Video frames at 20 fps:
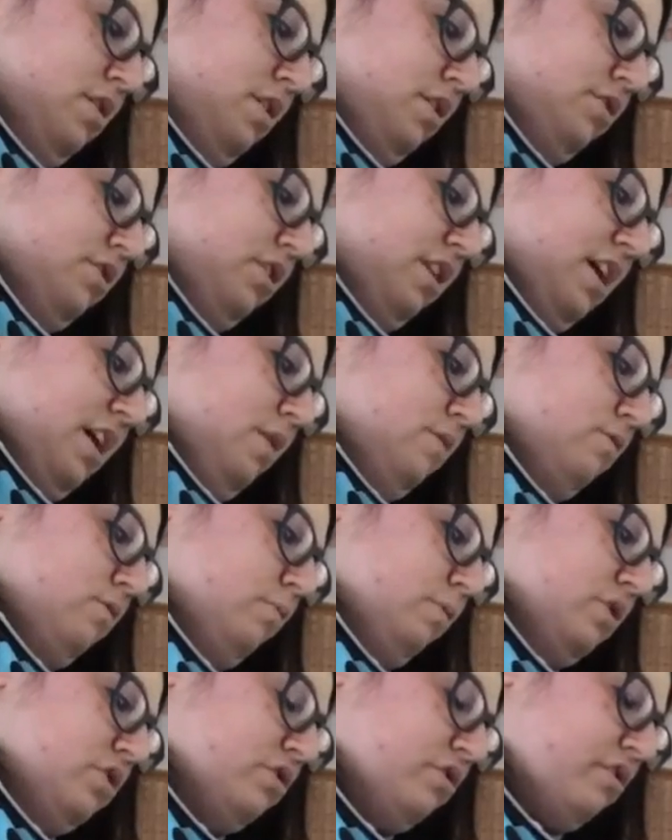it on the
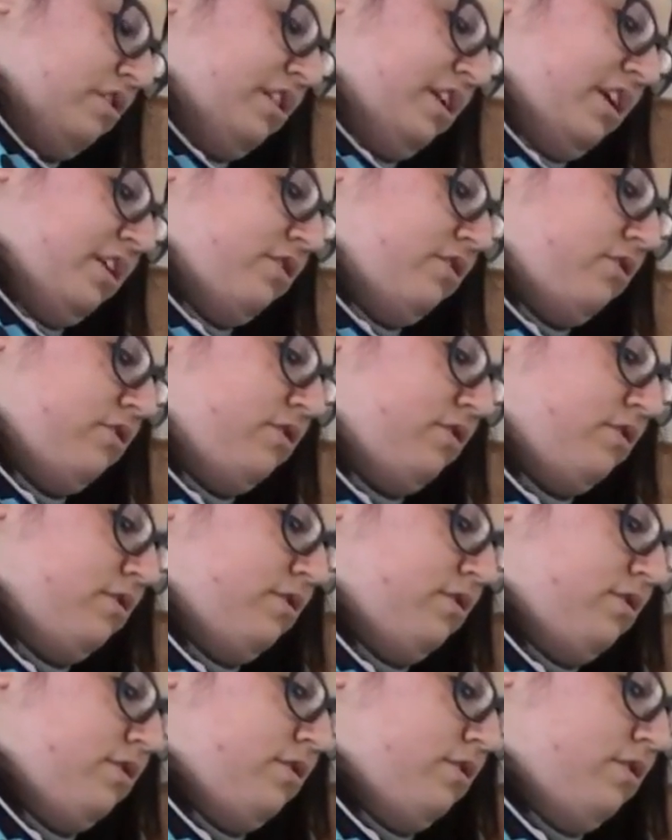counter we just cleaned.
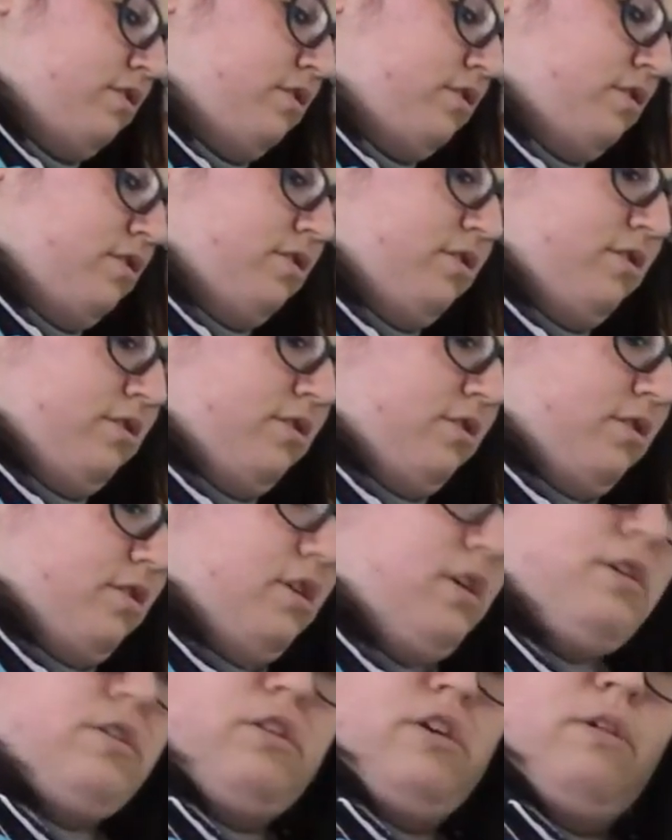
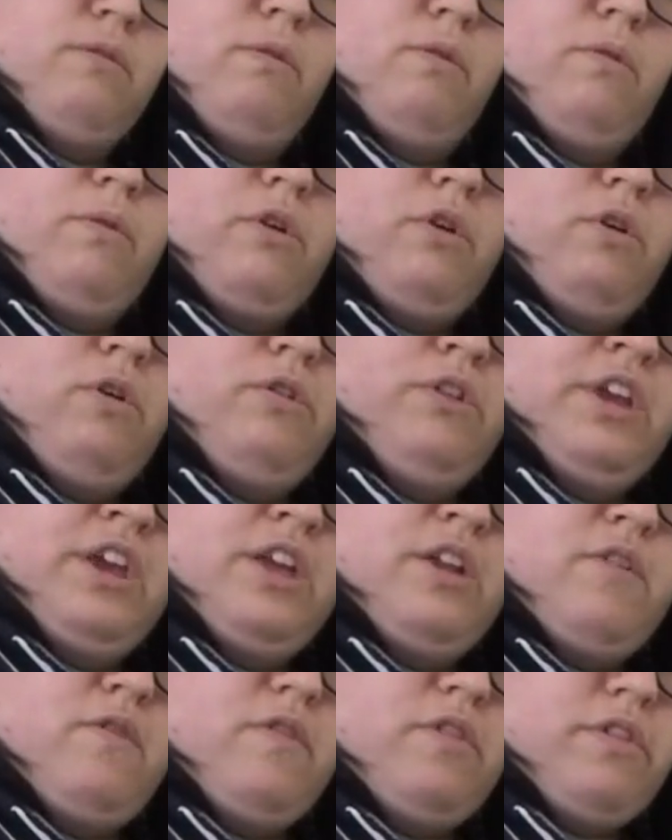Alright, good. Well, we're holding
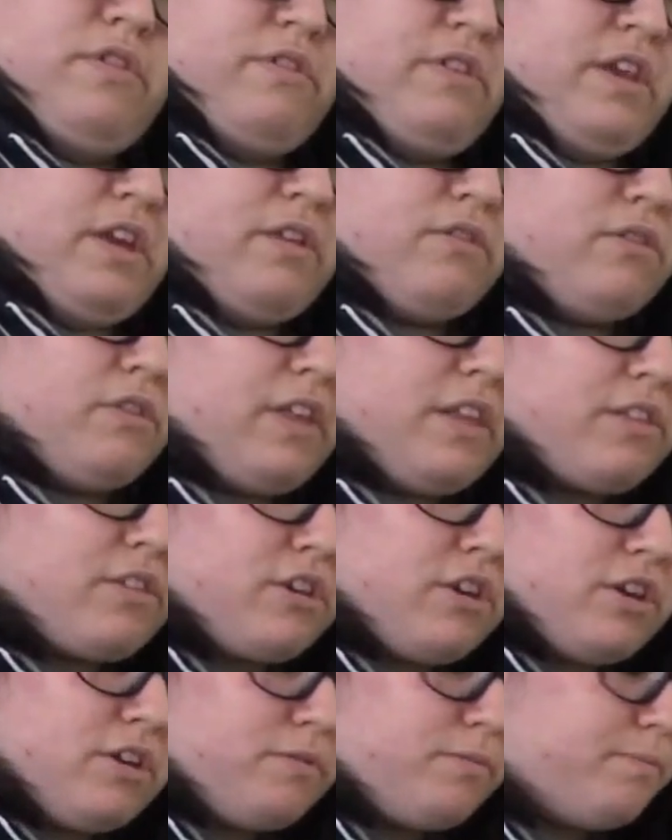it over the sink, so that's
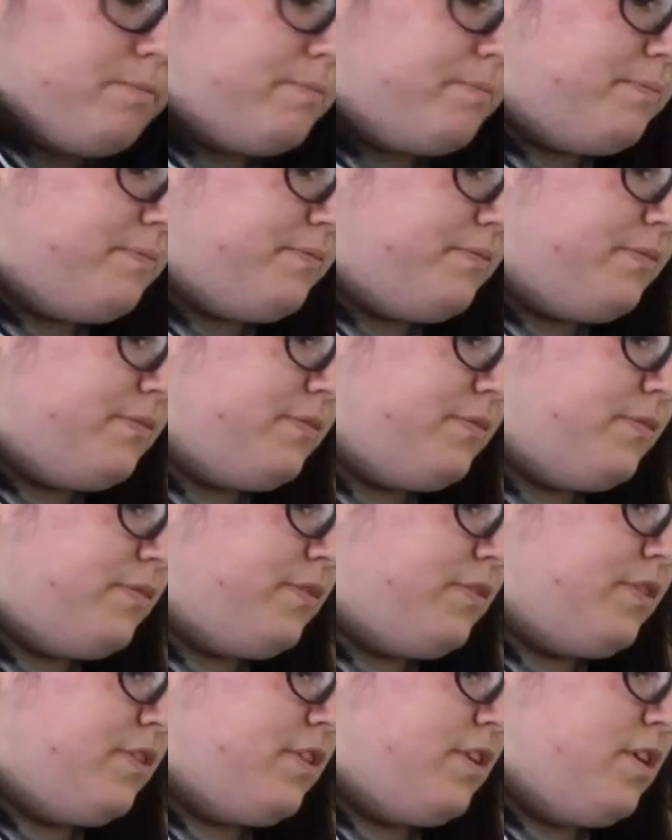good.
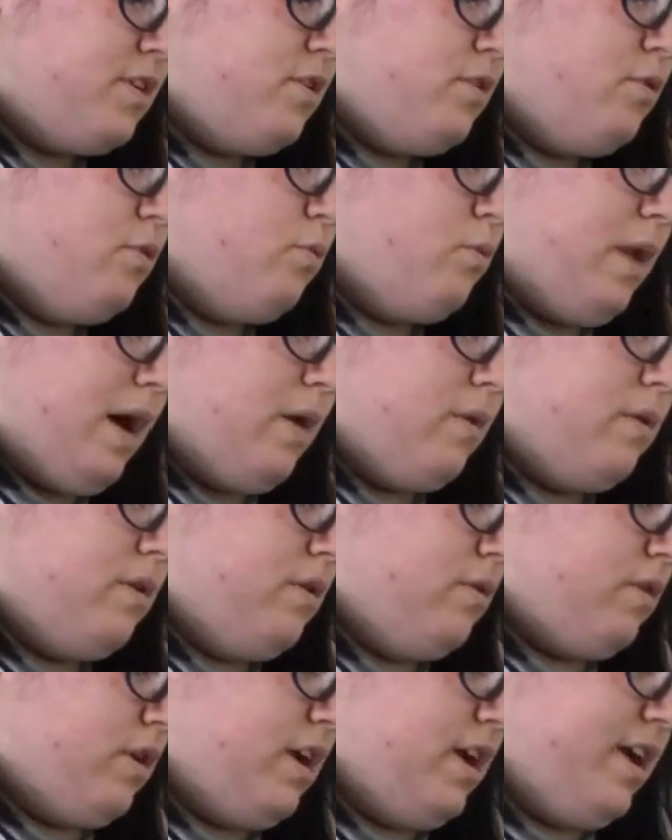Wow.
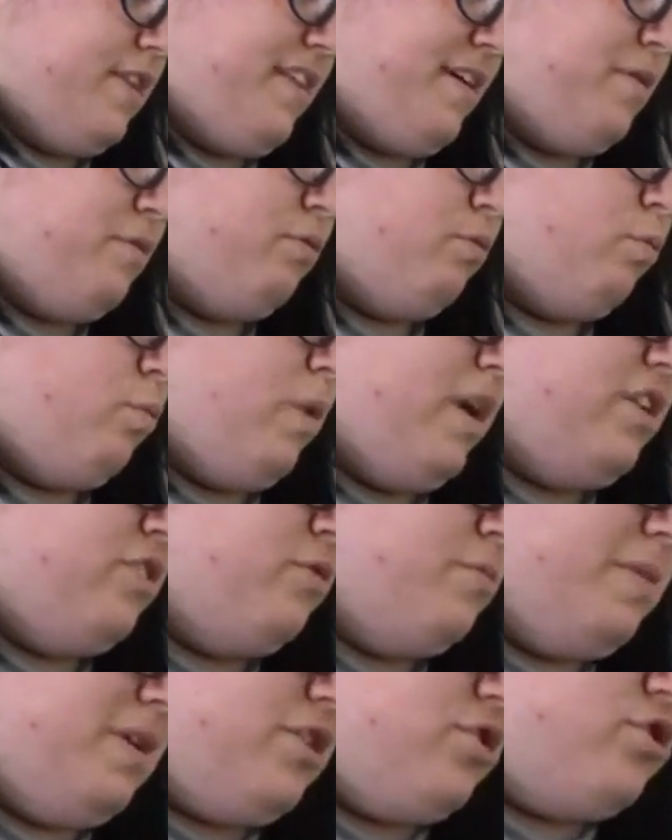Okay, yeah, that was way
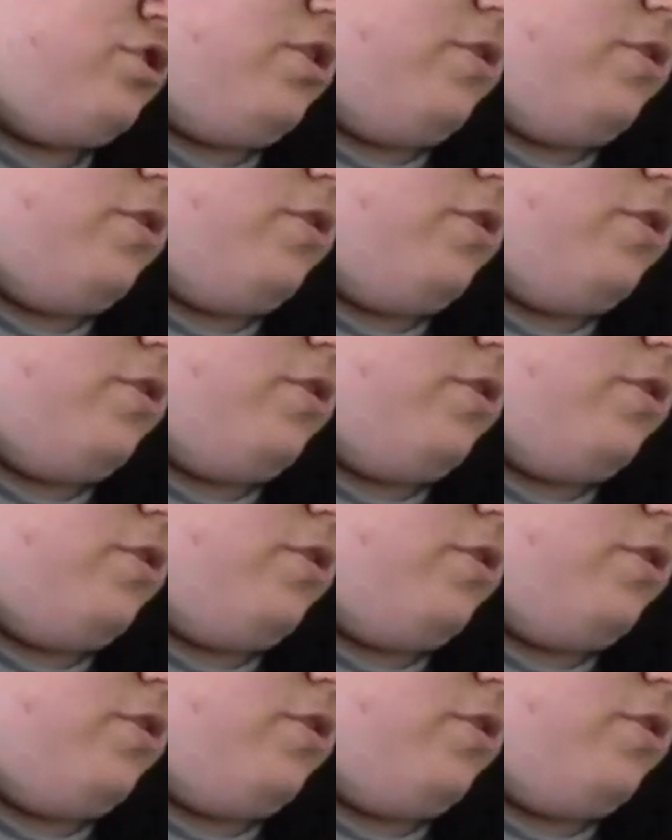too much.